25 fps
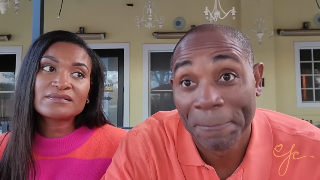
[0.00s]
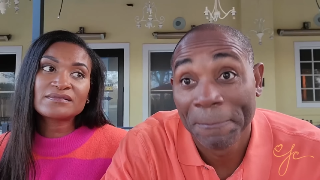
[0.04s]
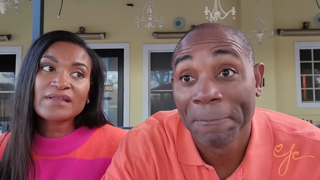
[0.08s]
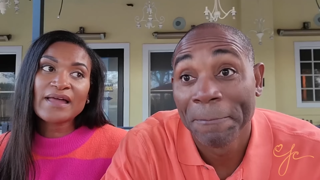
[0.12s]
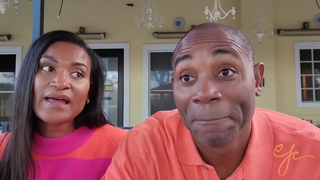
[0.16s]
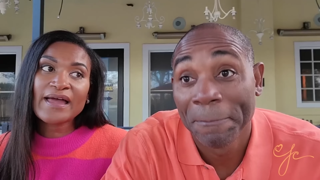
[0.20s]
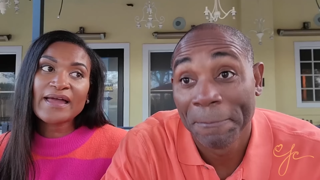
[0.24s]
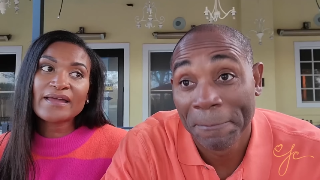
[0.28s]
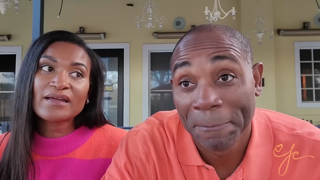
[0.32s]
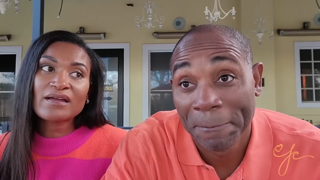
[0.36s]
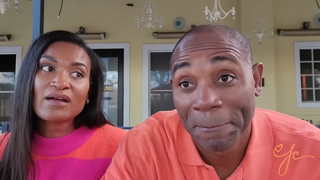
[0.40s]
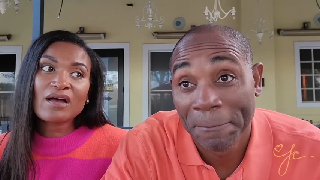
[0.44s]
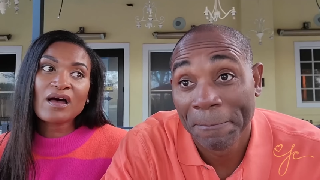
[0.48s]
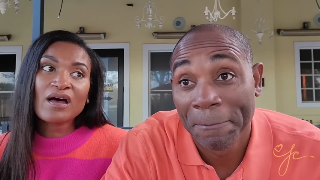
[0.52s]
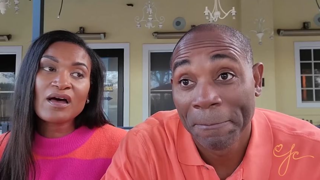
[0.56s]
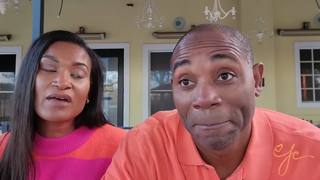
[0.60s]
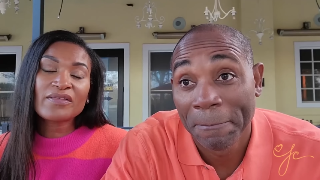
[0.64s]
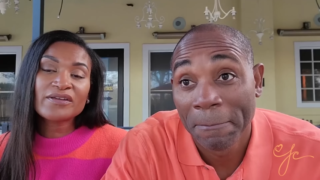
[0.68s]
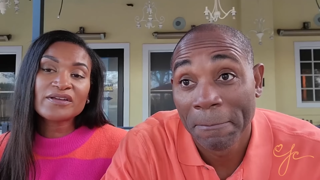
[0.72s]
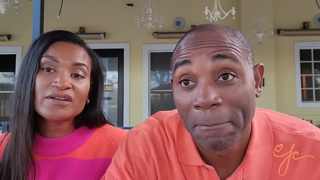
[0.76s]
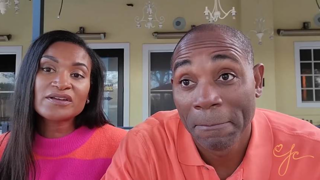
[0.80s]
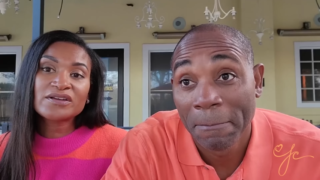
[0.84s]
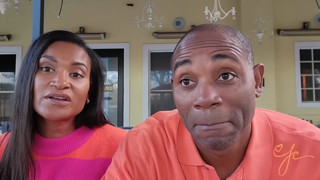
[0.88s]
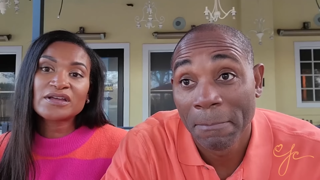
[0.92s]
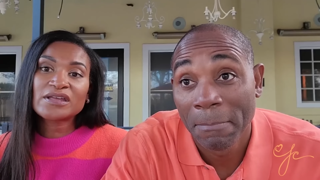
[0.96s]
Speaker 1: like
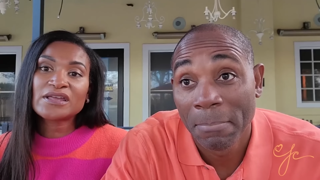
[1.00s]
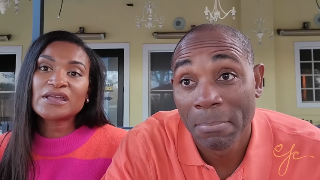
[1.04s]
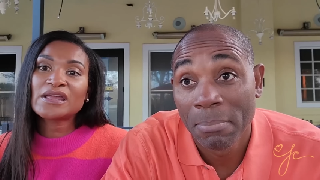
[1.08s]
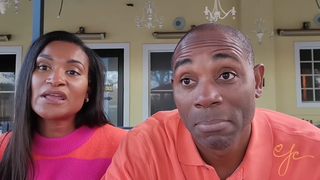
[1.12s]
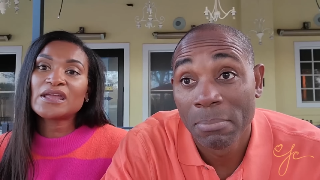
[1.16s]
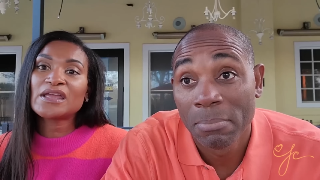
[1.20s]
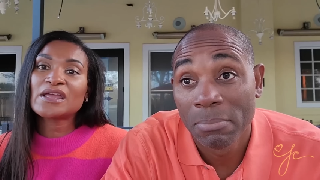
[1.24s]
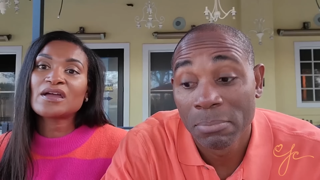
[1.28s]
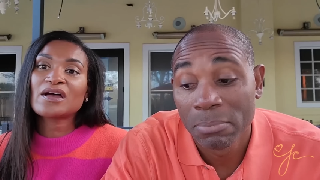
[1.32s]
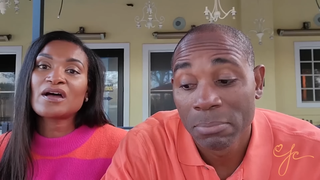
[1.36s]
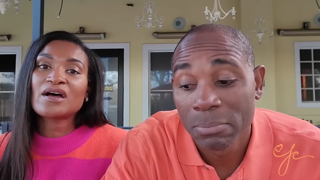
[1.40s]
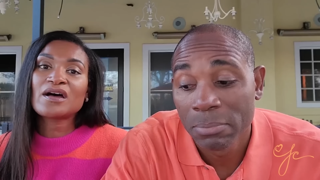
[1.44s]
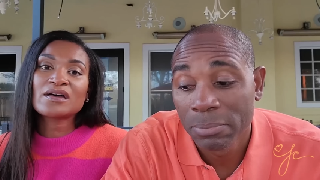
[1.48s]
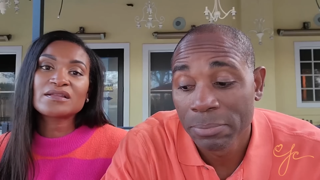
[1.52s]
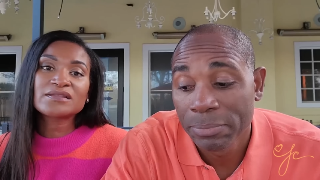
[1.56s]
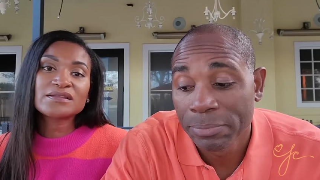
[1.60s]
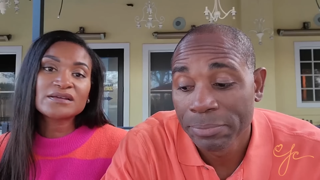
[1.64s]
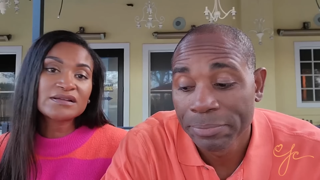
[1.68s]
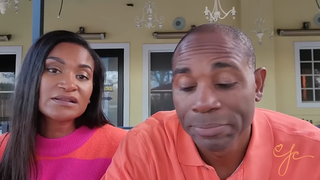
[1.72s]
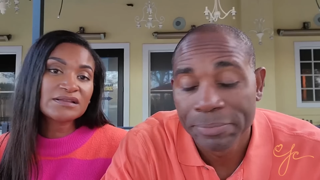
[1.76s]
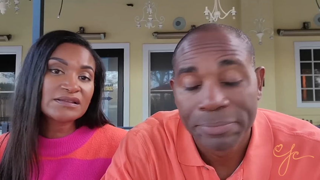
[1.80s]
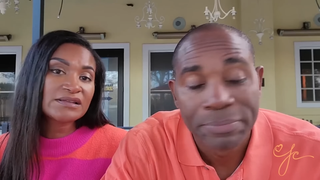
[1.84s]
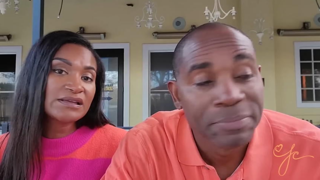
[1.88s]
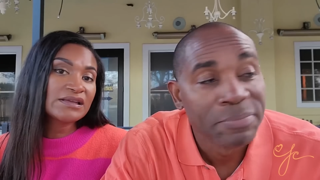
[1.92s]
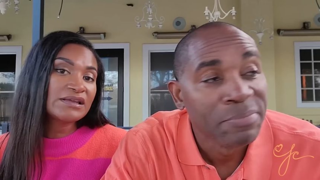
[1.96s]
all the cooking, all
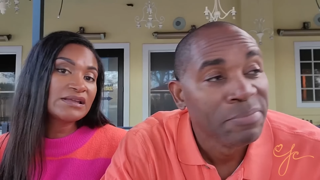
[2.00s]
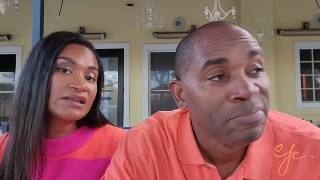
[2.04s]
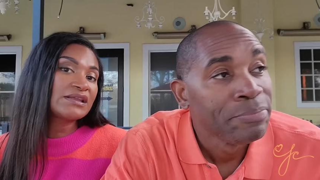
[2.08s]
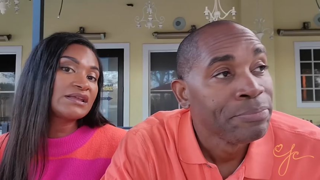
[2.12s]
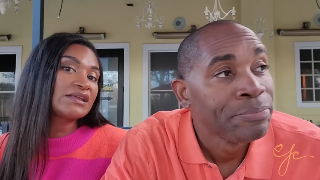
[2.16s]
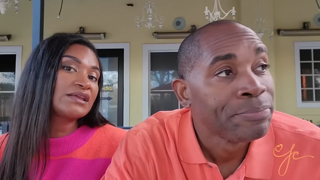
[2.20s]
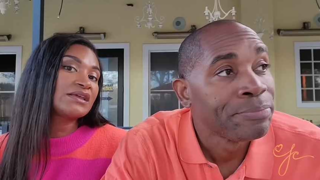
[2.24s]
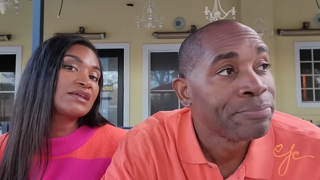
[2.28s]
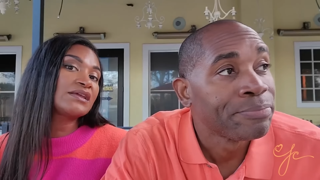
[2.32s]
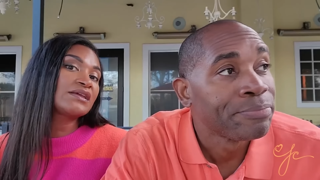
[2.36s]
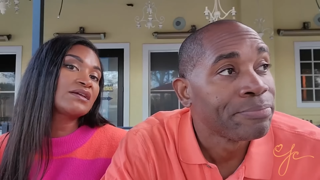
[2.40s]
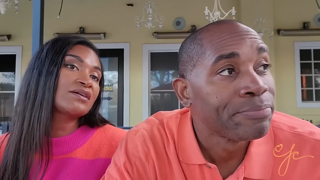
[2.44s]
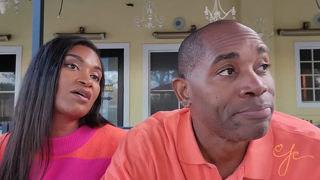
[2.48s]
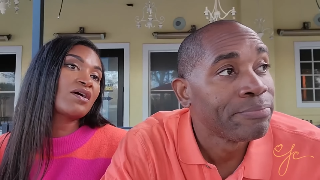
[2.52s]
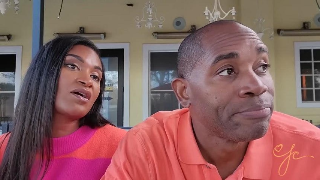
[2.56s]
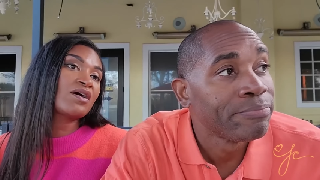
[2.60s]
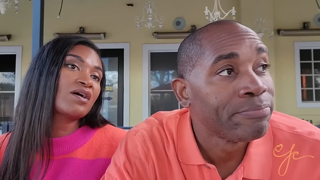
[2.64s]
the cleaning,